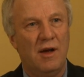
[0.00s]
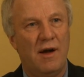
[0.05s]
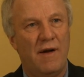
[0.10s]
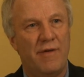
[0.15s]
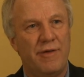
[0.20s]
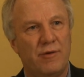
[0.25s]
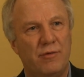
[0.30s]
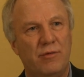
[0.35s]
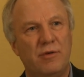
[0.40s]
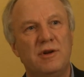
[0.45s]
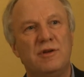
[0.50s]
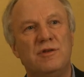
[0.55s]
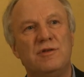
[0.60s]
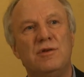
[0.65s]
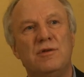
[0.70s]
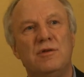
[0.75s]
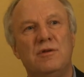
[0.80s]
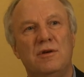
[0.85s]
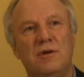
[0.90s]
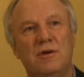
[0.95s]
And there are really
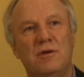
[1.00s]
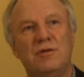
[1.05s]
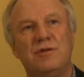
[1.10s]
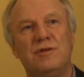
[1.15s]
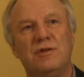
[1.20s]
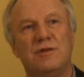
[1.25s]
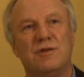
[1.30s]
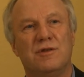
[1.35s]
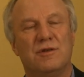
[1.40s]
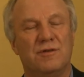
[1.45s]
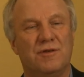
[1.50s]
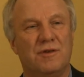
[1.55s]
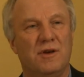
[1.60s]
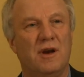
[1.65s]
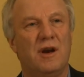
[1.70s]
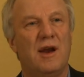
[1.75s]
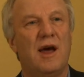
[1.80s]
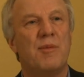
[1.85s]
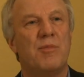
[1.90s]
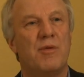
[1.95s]
two uses of
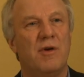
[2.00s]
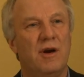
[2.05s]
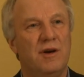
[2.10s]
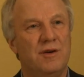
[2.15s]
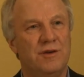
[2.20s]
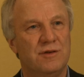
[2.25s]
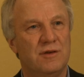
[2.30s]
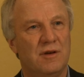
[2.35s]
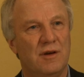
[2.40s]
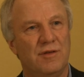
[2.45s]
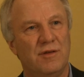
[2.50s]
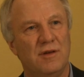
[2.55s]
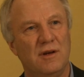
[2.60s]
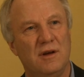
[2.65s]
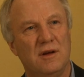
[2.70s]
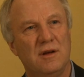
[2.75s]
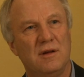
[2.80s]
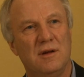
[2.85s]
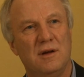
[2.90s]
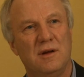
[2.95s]
collaboration, I
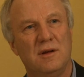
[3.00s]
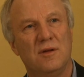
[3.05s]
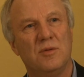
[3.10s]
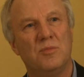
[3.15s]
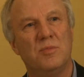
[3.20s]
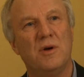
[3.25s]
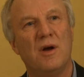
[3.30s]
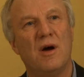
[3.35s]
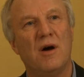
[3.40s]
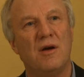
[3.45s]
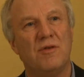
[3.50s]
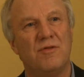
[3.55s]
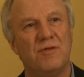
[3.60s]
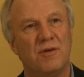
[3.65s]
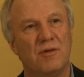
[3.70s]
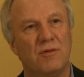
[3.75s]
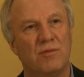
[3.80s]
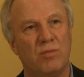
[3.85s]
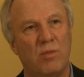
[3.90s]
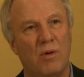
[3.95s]
think, in the BI
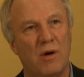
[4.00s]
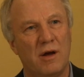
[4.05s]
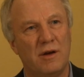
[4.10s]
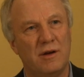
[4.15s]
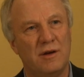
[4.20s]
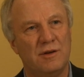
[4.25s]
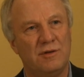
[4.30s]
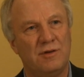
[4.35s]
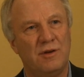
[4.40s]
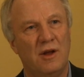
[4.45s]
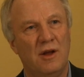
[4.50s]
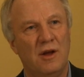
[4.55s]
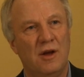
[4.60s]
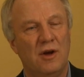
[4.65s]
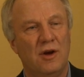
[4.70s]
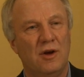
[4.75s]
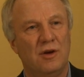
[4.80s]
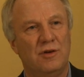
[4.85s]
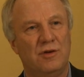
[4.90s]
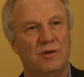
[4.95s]
field. One is
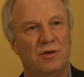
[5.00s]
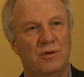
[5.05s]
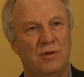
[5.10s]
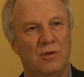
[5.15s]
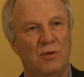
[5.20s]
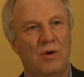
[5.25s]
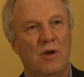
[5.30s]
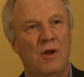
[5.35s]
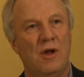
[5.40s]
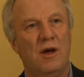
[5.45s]
to